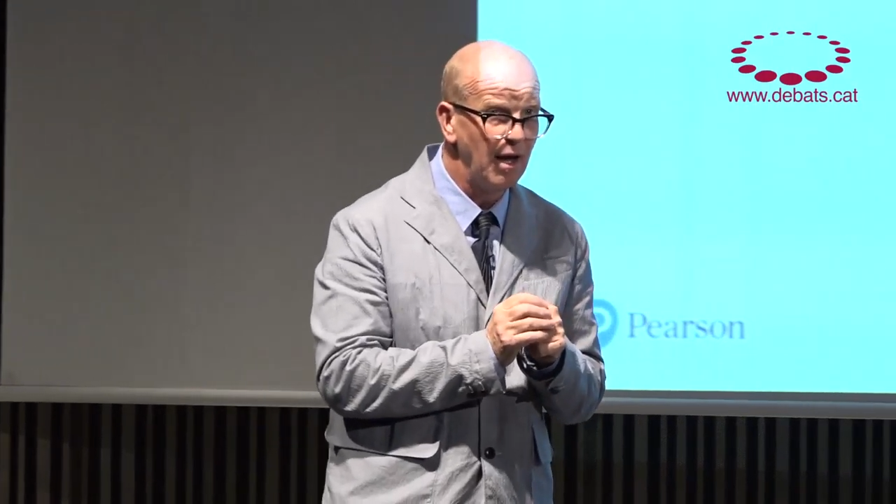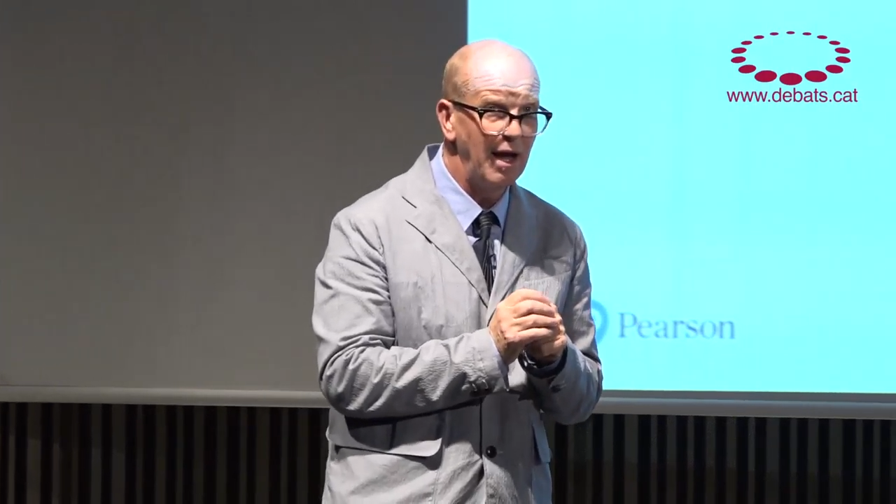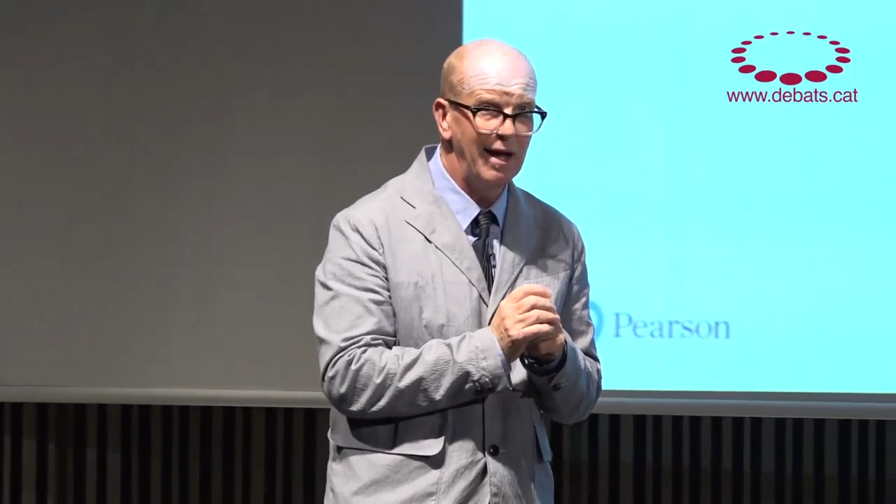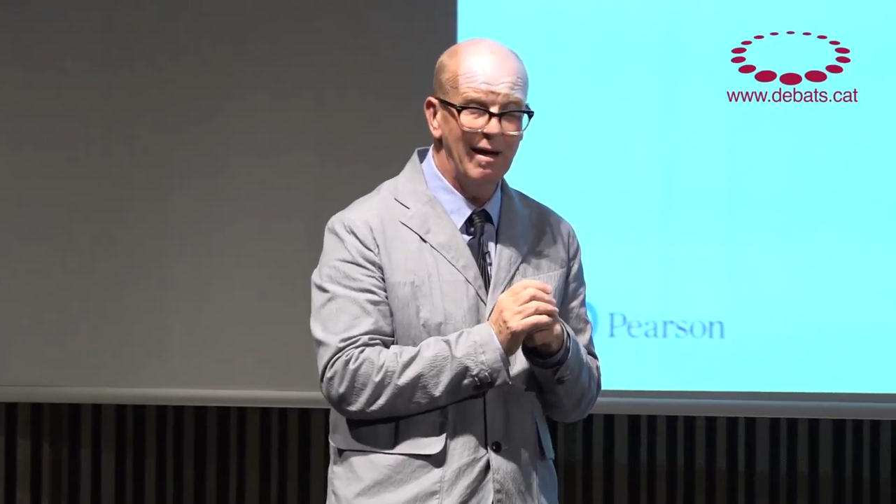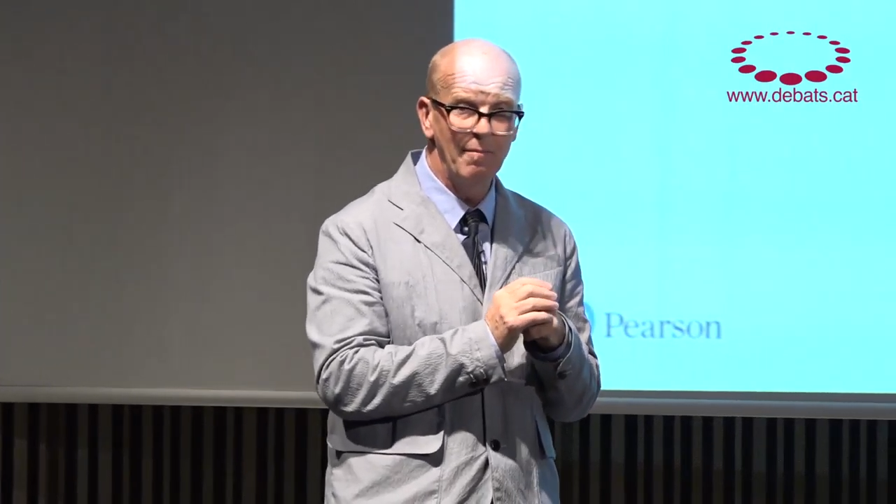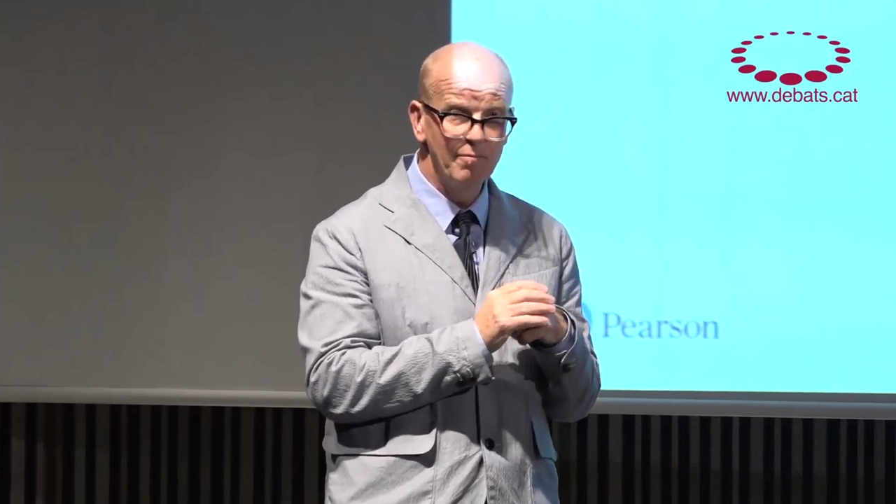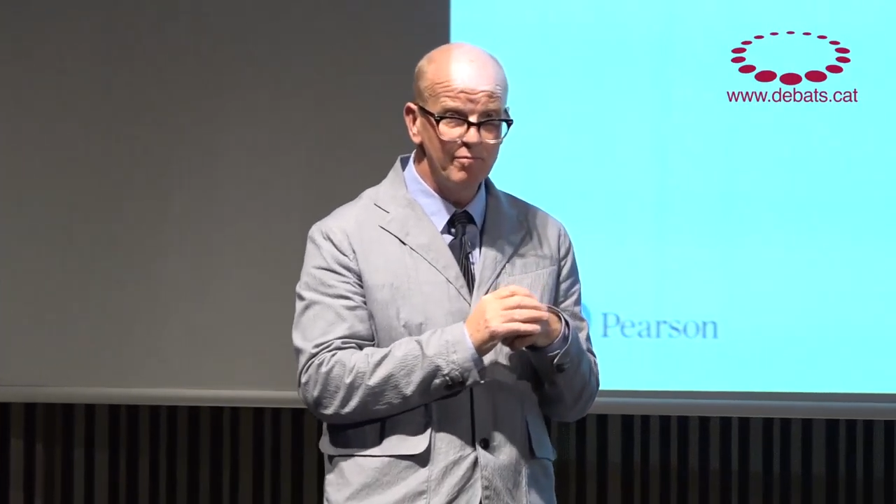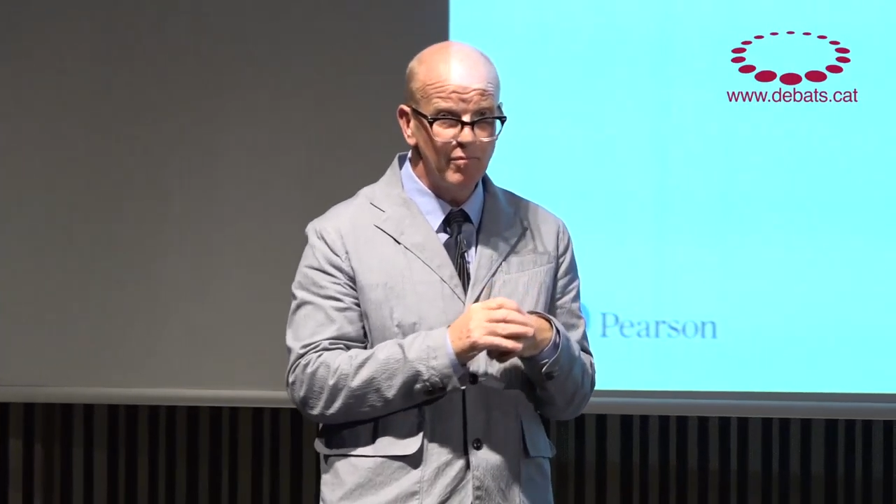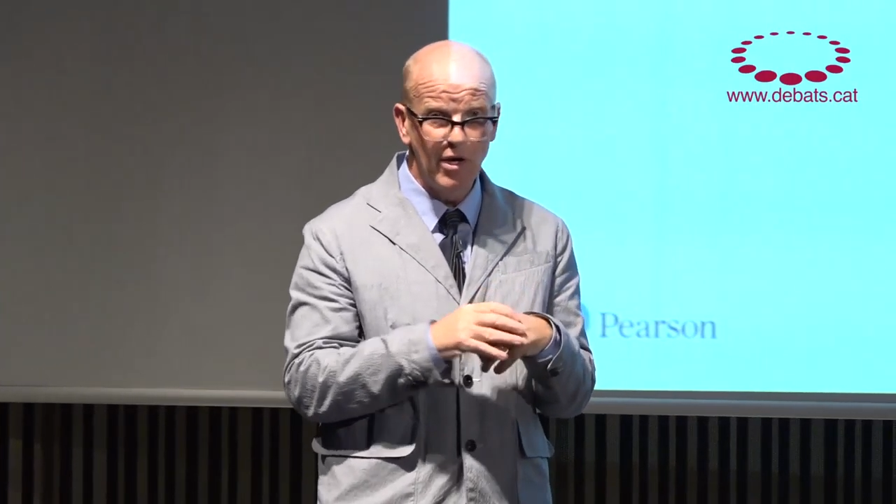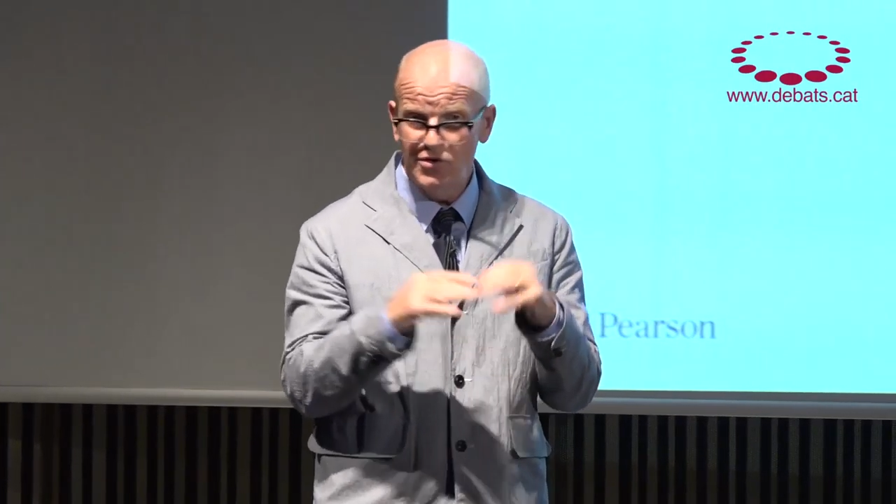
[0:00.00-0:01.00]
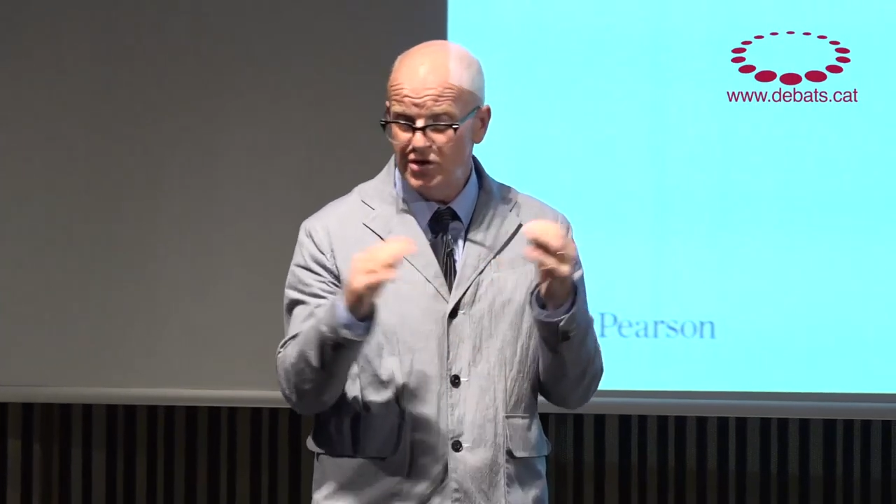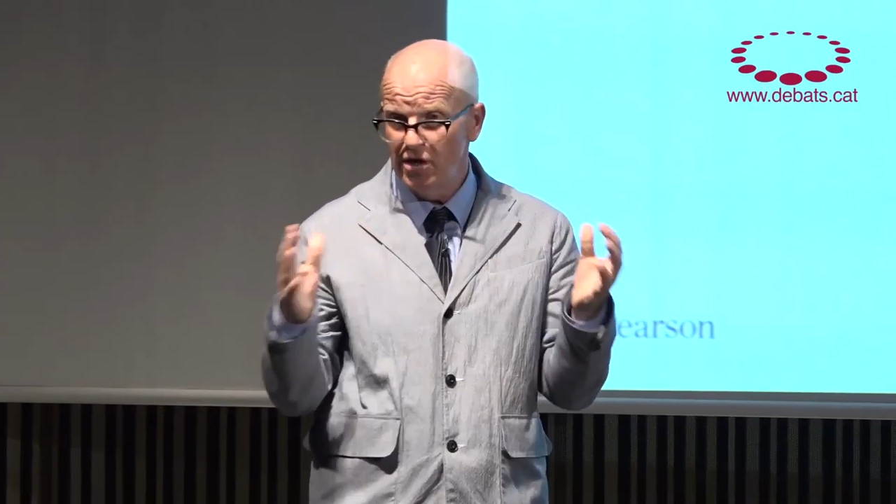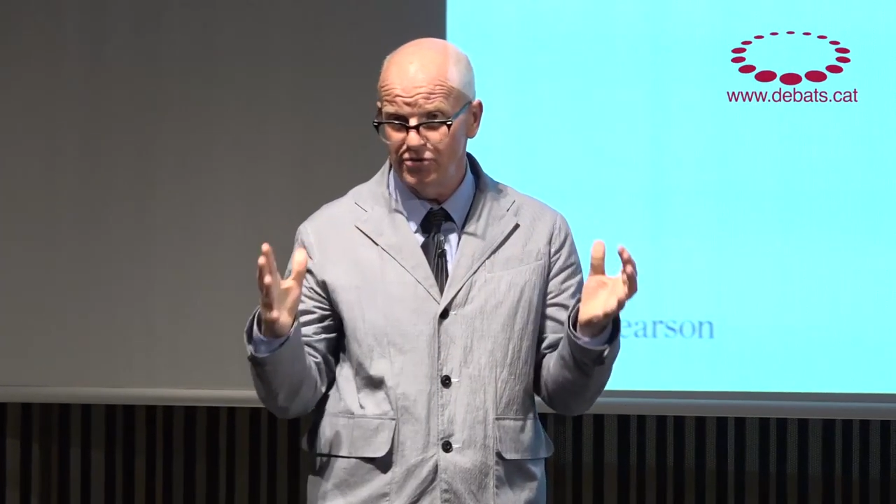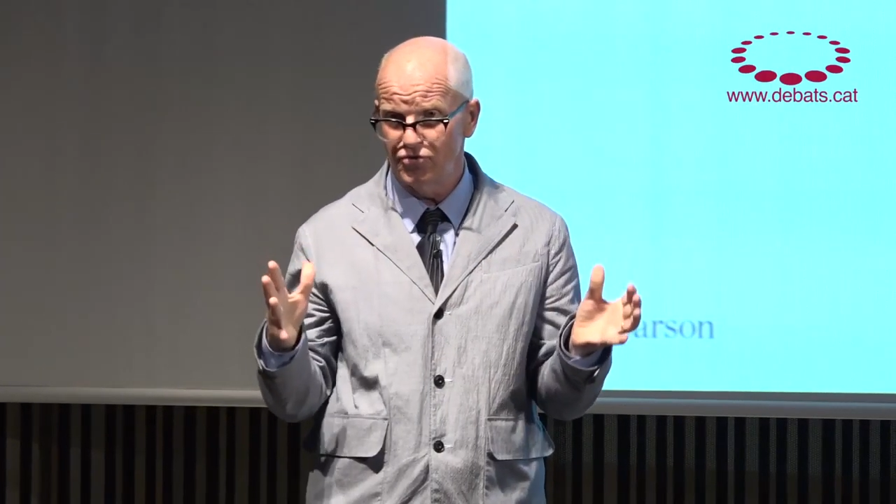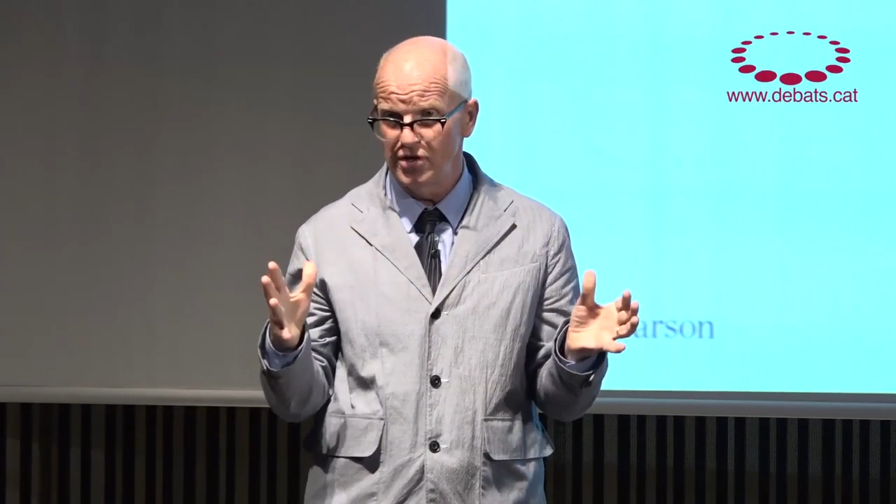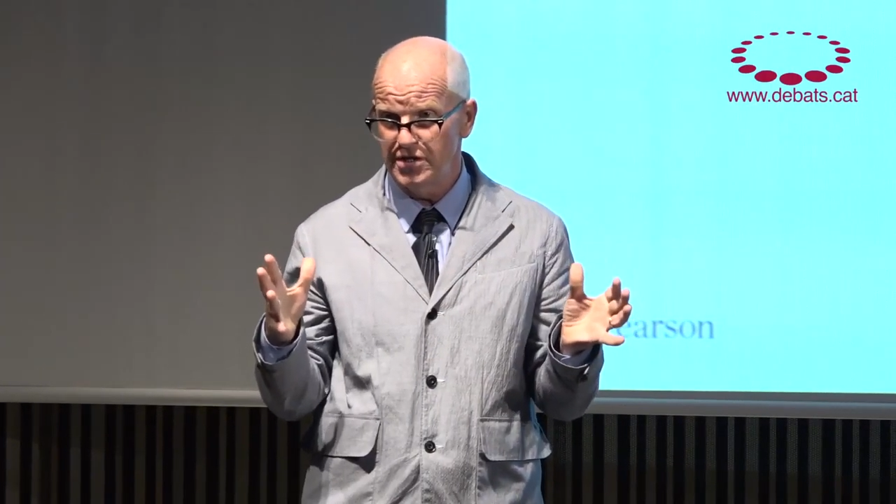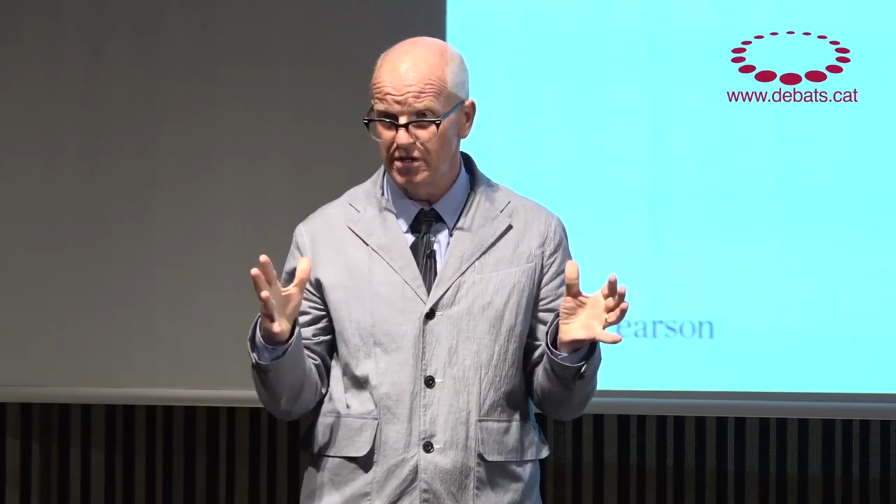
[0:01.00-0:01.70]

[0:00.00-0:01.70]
Um, most countries